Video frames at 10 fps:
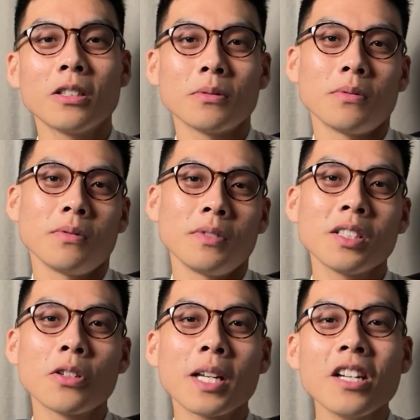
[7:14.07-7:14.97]
Now,
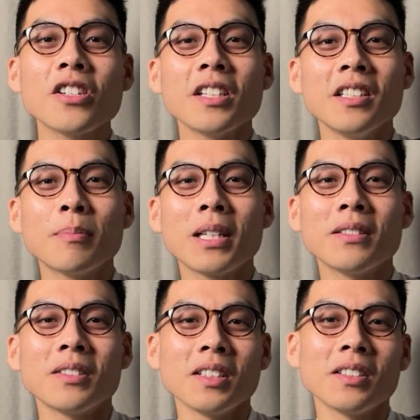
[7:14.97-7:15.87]
dislocation
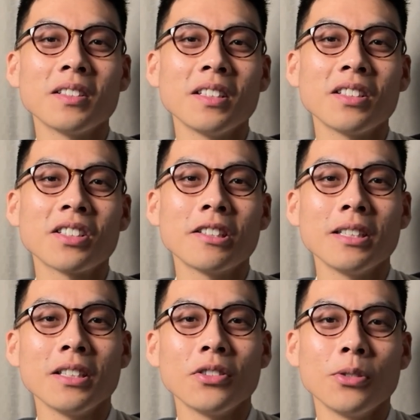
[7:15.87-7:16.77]
independence isn't
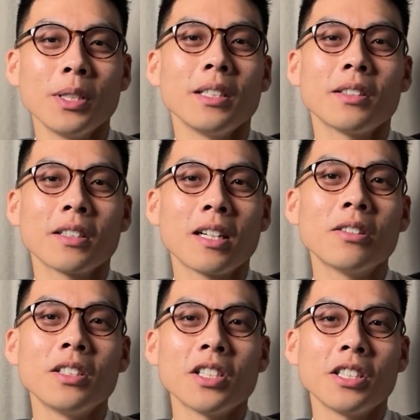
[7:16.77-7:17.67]
necessarily unique to
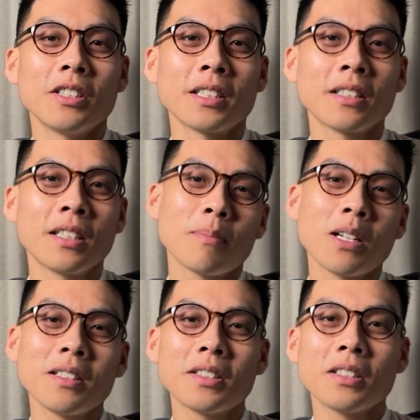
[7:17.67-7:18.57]
cloud engineering. It can
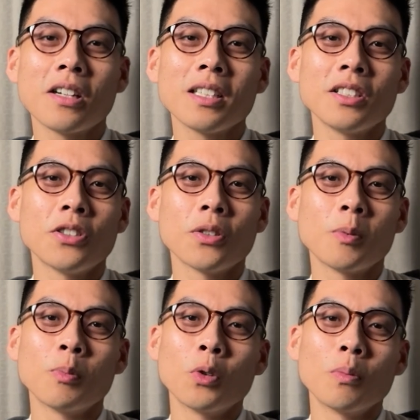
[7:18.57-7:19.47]
apply to IT
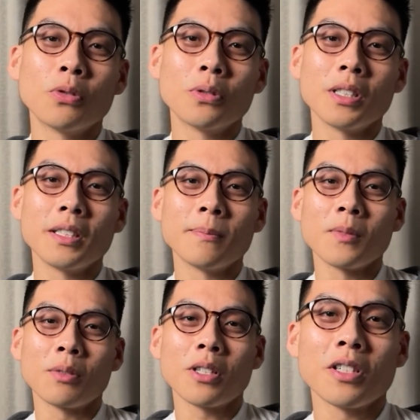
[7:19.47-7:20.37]
jobs more broadly,
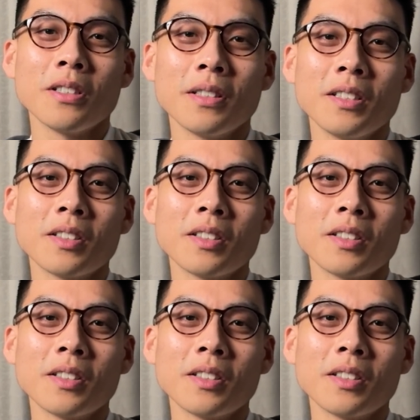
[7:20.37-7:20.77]
especially